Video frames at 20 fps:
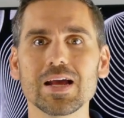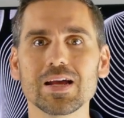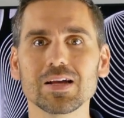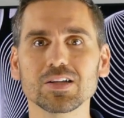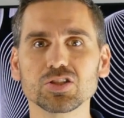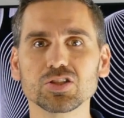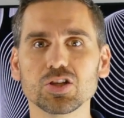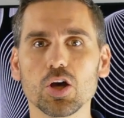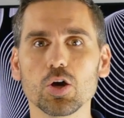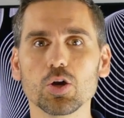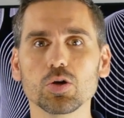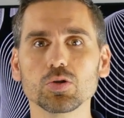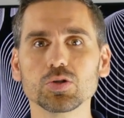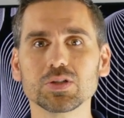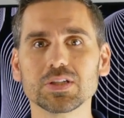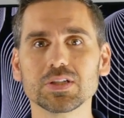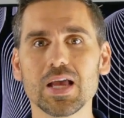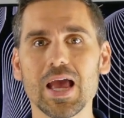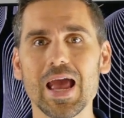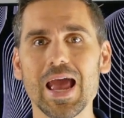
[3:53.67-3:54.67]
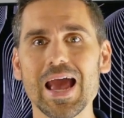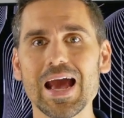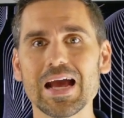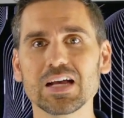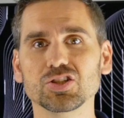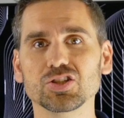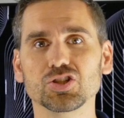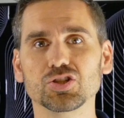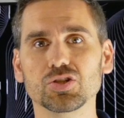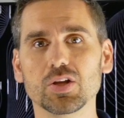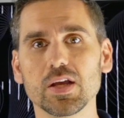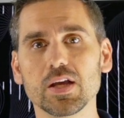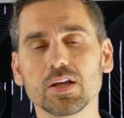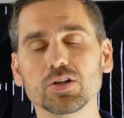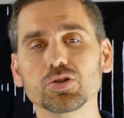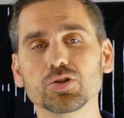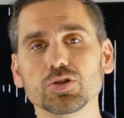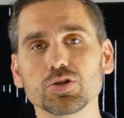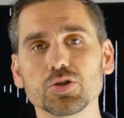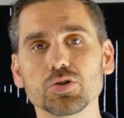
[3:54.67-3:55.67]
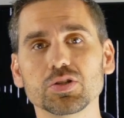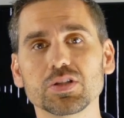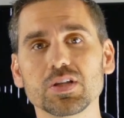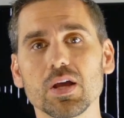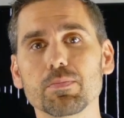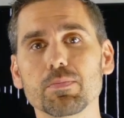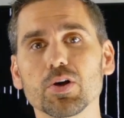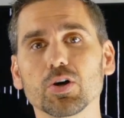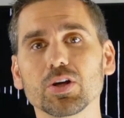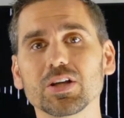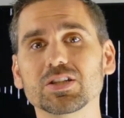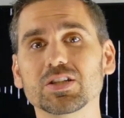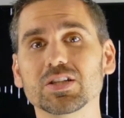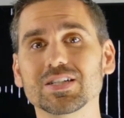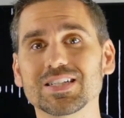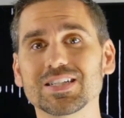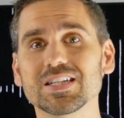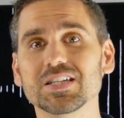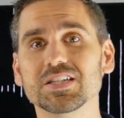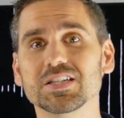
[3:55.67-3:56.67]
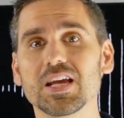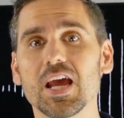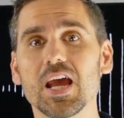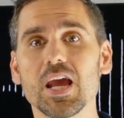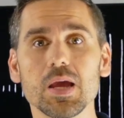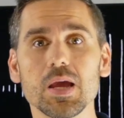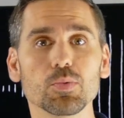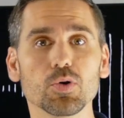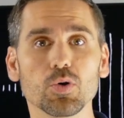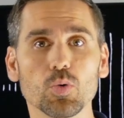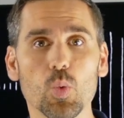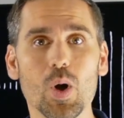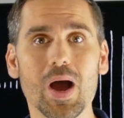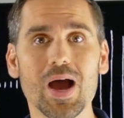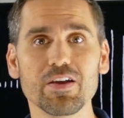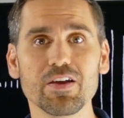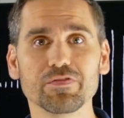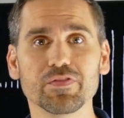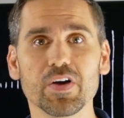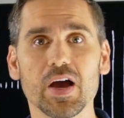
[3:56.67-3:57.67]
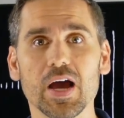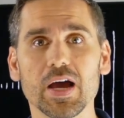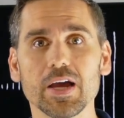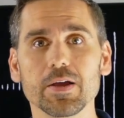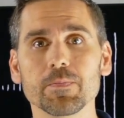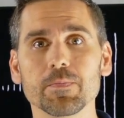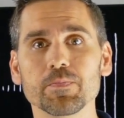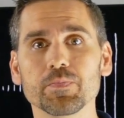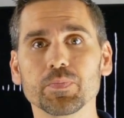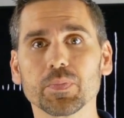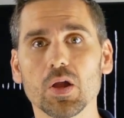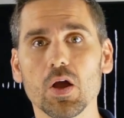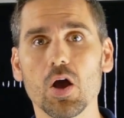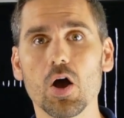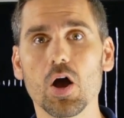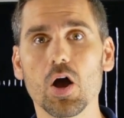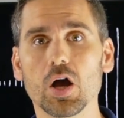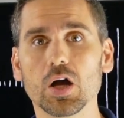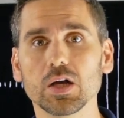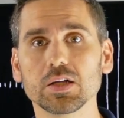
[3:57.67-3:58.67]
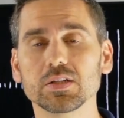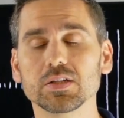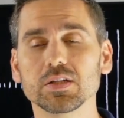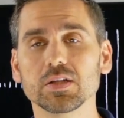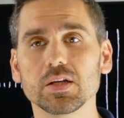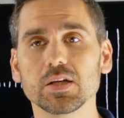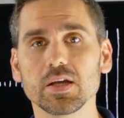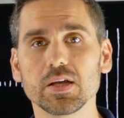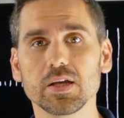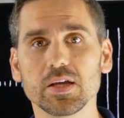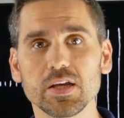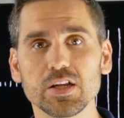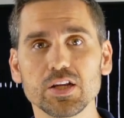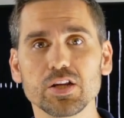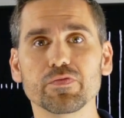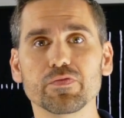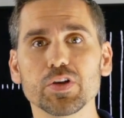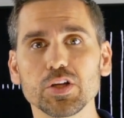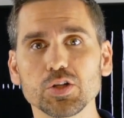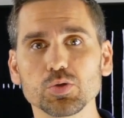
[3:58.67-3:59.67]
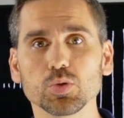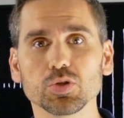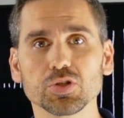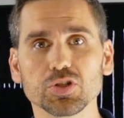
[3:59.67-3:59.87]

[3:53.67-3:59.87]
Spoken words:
Sonos has introduced the ability to disable Wi-Fi on individual